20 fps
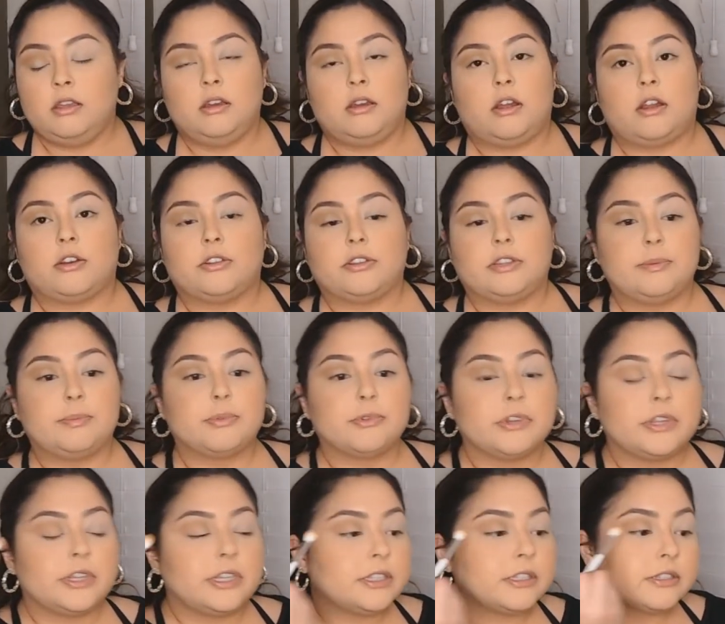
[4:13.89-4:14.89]
hardly
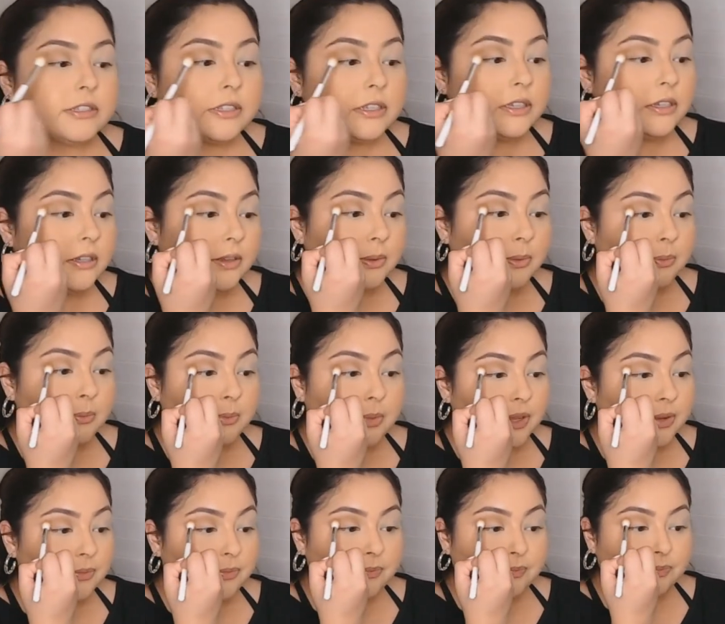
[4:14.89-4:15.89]
breathes. But
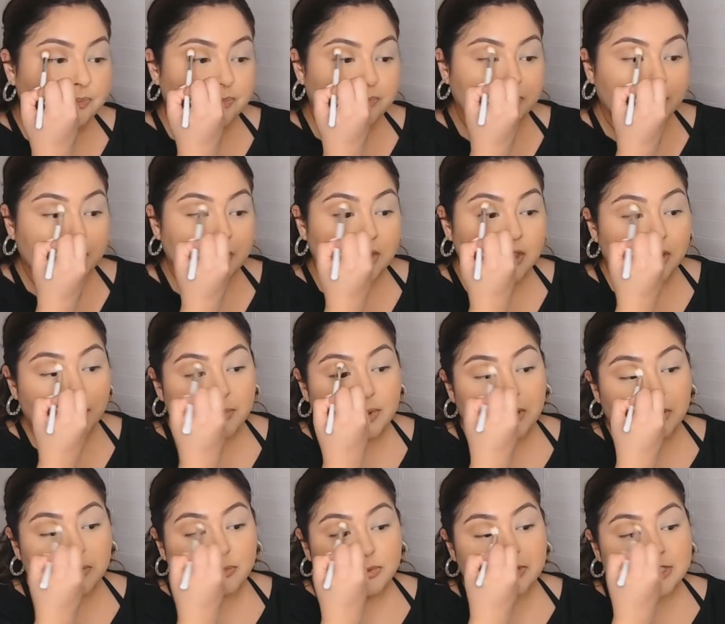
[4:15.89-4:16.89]
oh
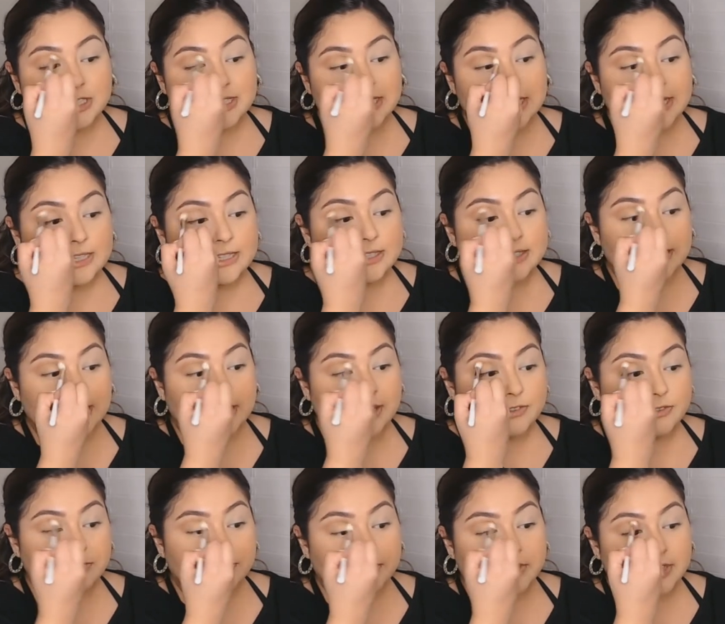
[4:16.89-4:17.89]
well, we're staying safe
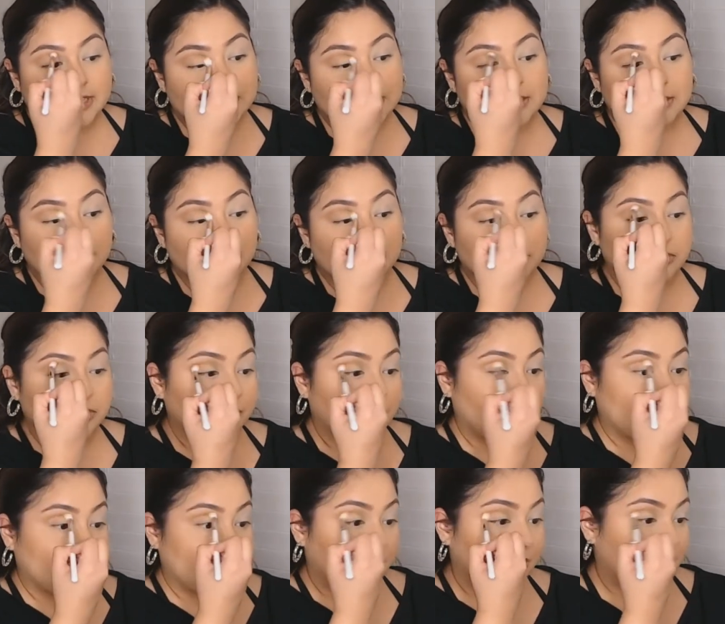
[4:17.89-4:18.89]
and that's the most
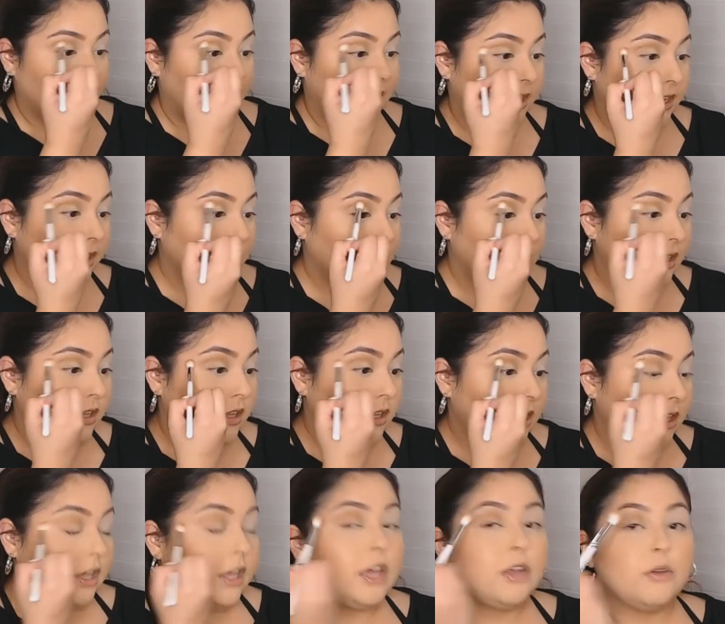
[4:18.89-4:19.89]
important thing.
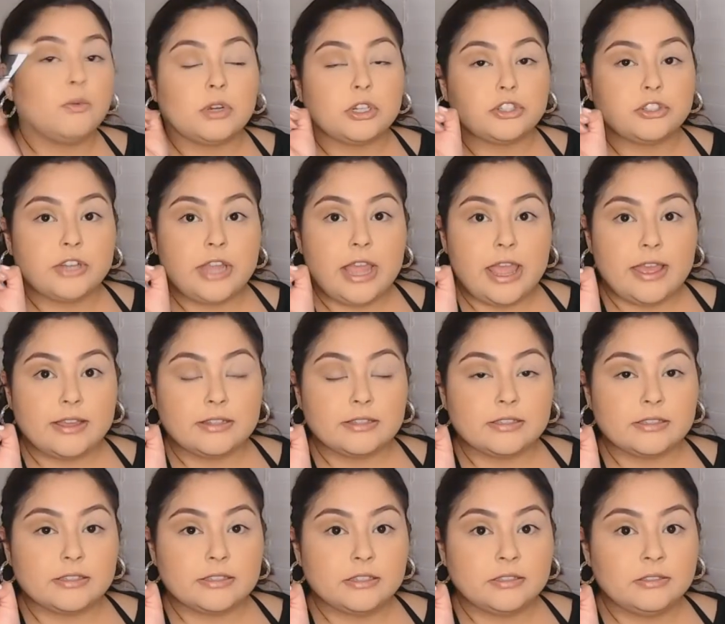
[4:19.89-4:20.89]
And wash your
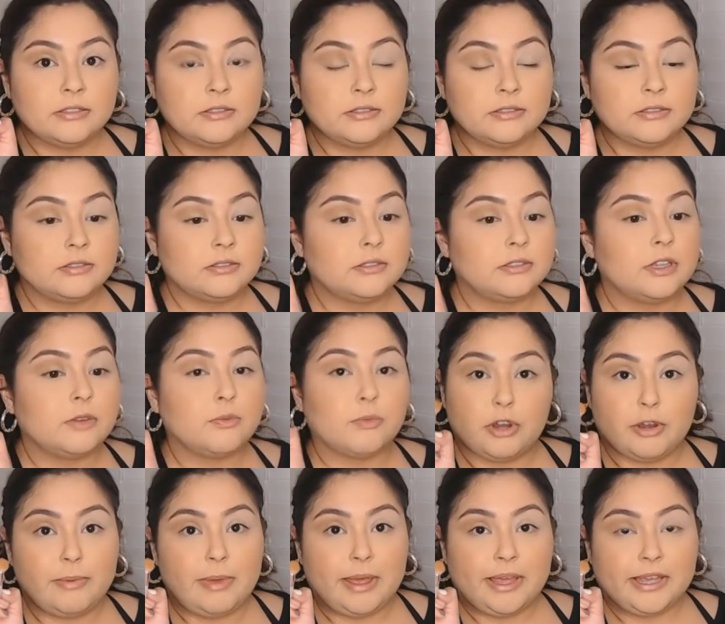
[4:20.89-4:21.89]
hands and wear a
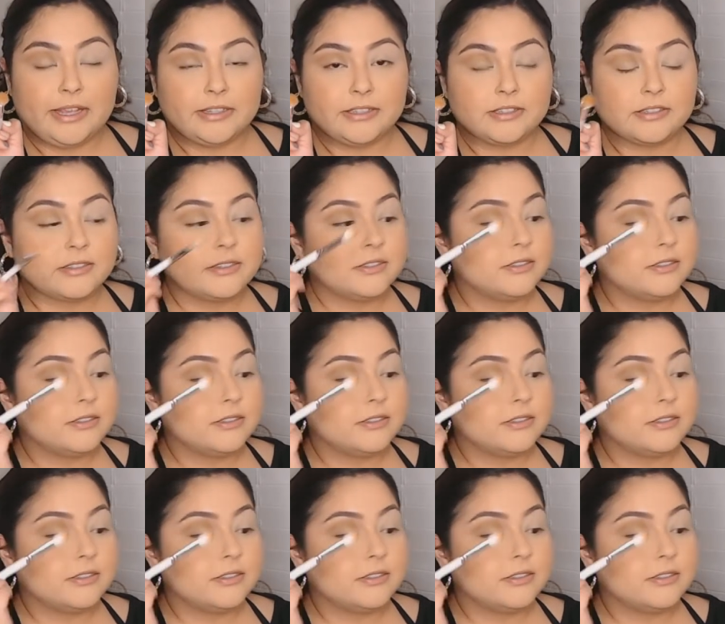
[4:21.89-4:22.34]
mask.